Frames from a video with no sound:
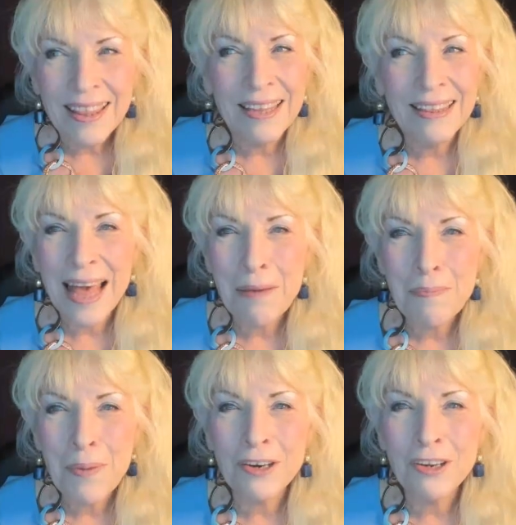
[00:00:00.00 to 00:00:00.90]
then
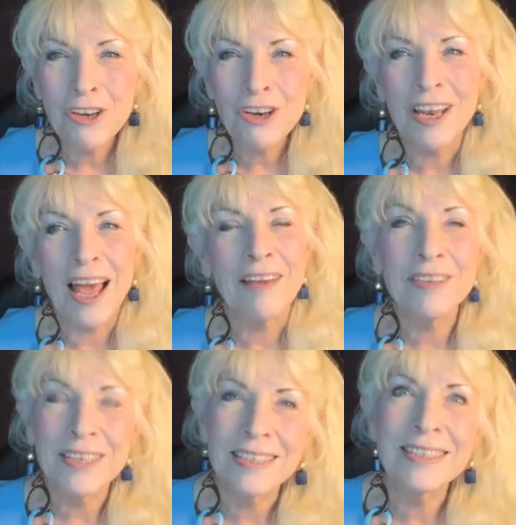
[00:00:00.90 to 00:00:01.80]
that part of your life
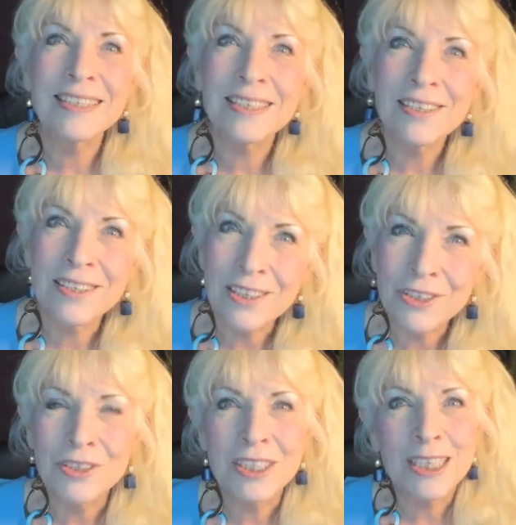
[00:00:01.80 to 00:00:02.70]
needs to
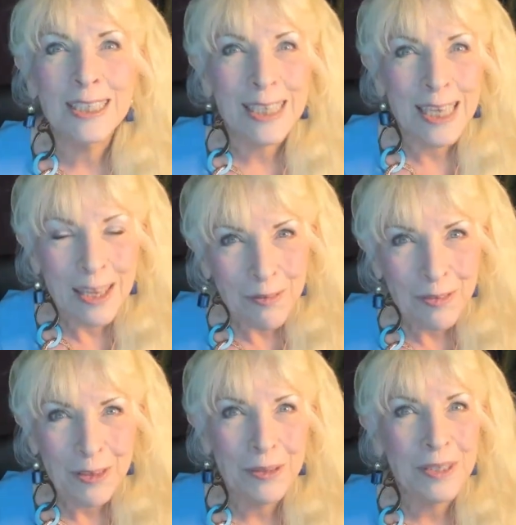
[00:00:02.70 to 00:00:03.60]
lose its
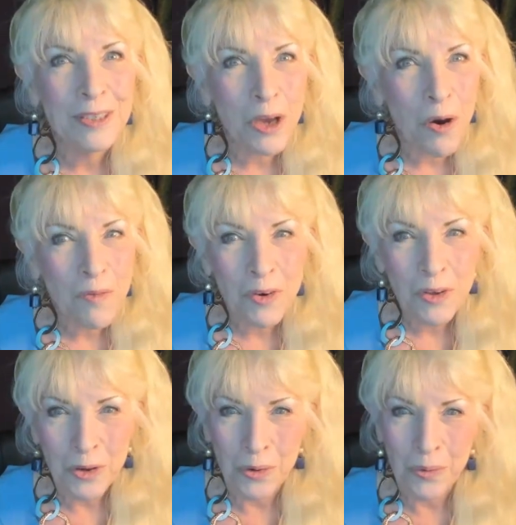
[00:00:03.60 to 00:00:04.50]
influence over
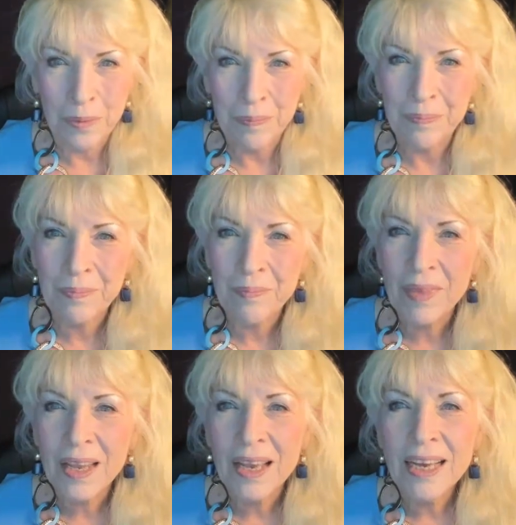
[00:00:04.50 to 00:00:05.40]
you.
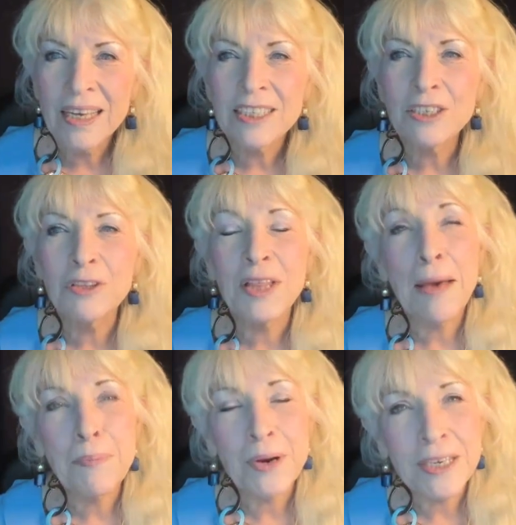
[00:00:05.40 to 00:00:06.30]
So
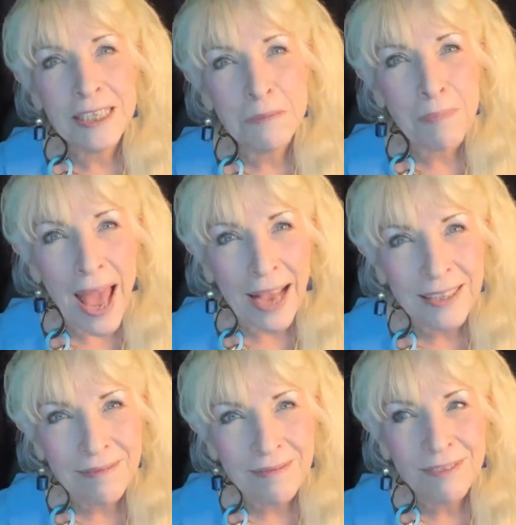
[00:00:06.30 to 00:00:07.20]
that brings us
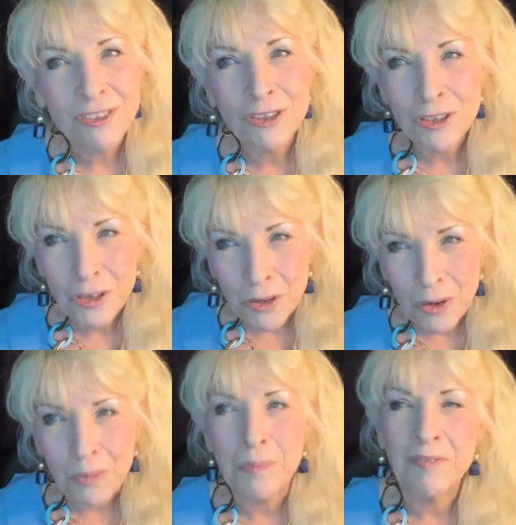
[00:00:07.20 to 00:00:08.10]
back to the
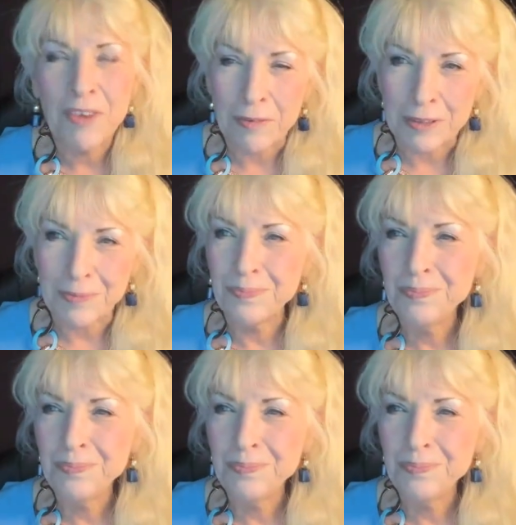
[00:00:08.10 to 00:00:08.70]
courtroom of heaven.